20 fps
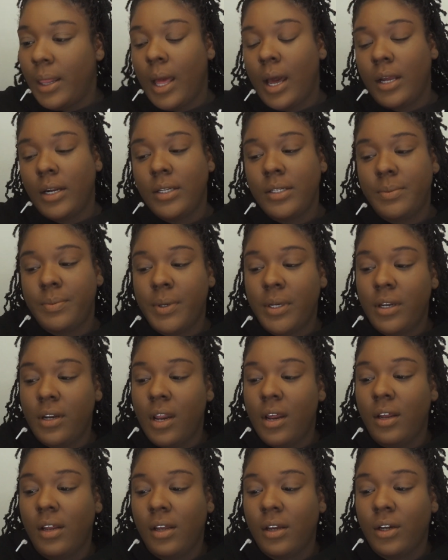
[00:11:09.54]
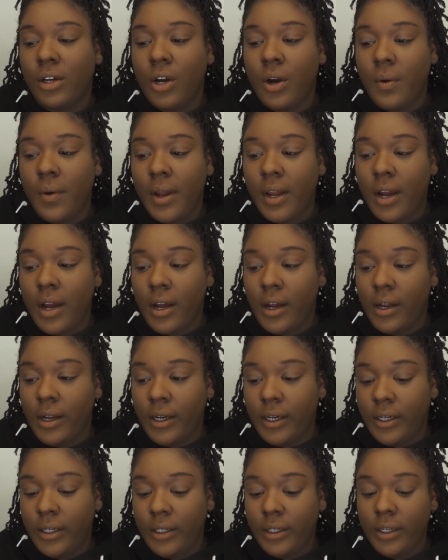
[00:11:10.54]
lot has been going
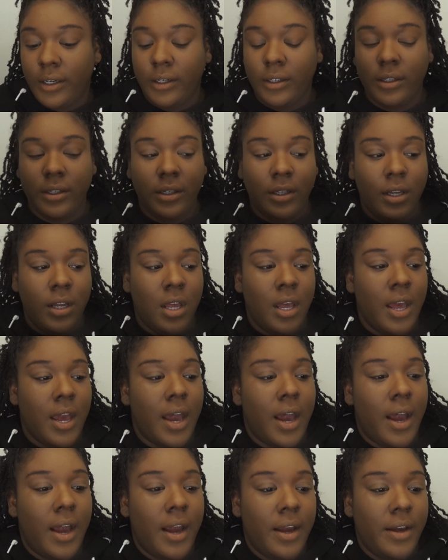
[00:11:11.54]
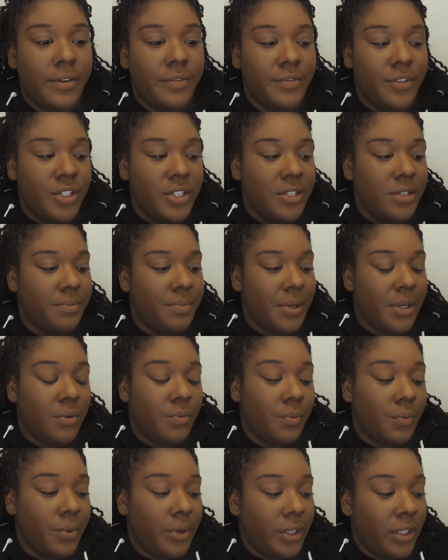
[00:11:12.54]
on. I've just
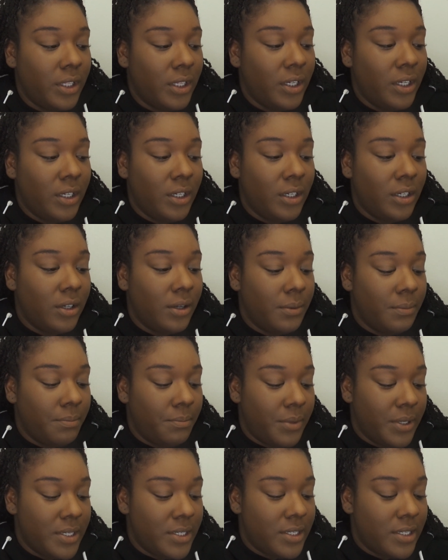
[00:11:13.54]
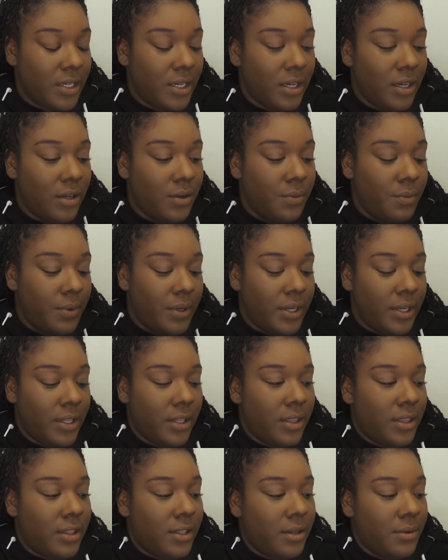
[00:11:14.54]
been really busy
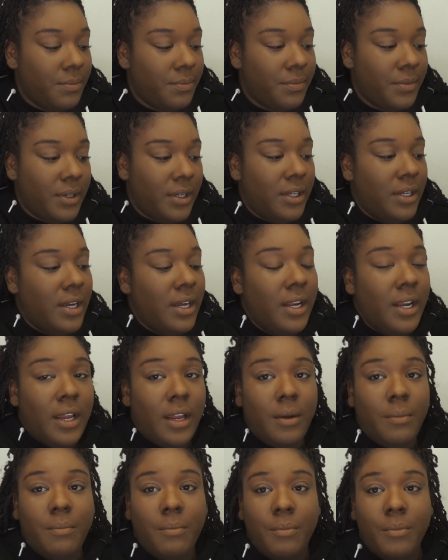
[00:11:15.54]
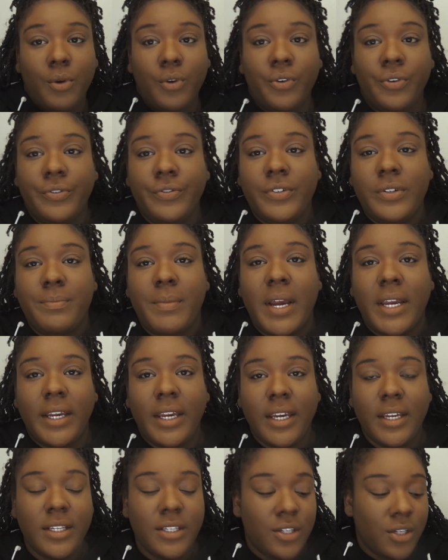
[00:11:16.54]
with getting moved. My
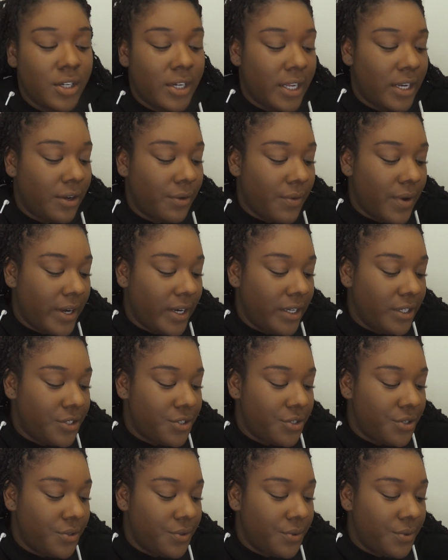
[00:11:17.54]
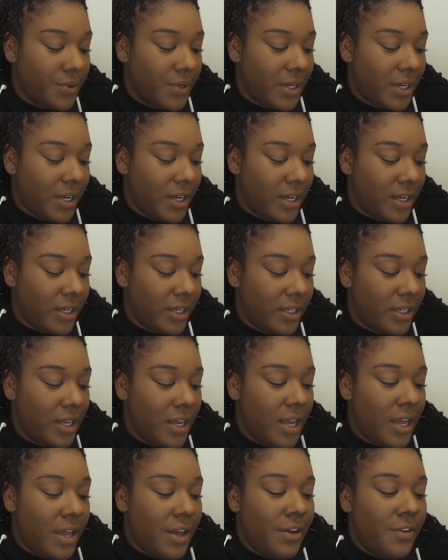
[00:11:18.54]
kids are getting ready to
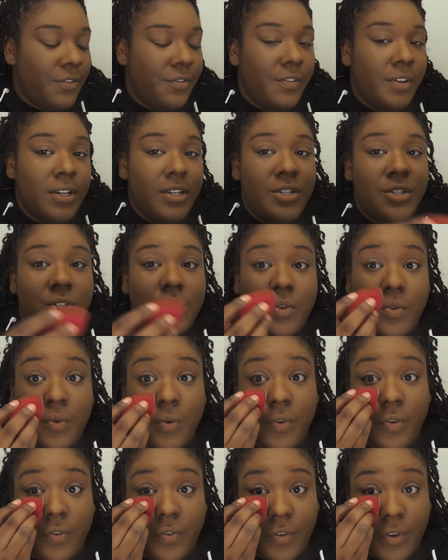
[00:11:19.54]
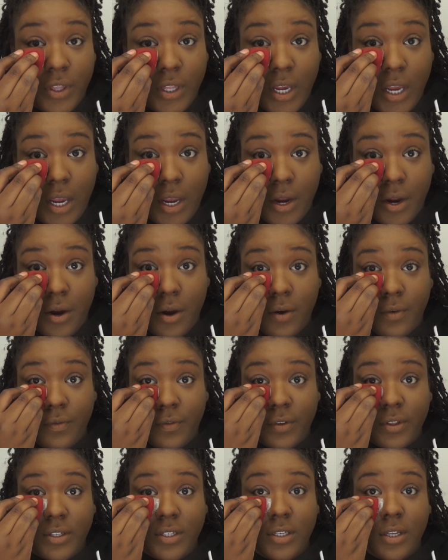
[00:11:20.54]
finish school for the year,
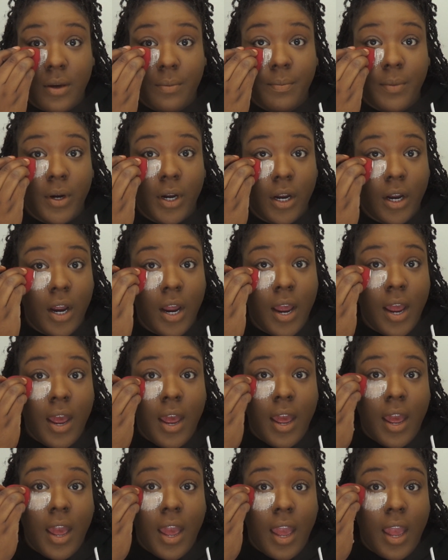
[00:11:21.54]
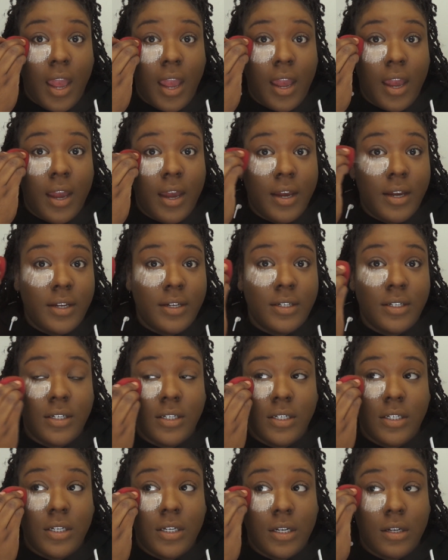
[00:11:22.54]
for the summer,
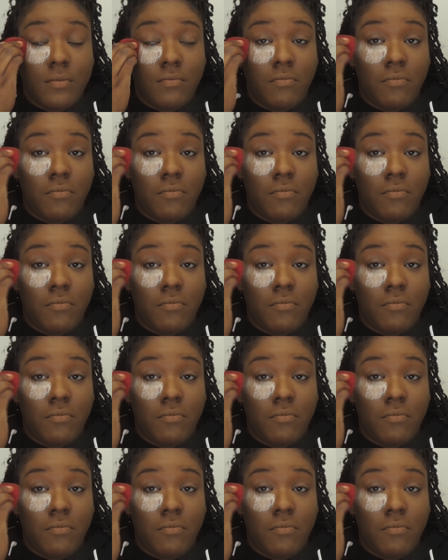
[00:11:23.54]
and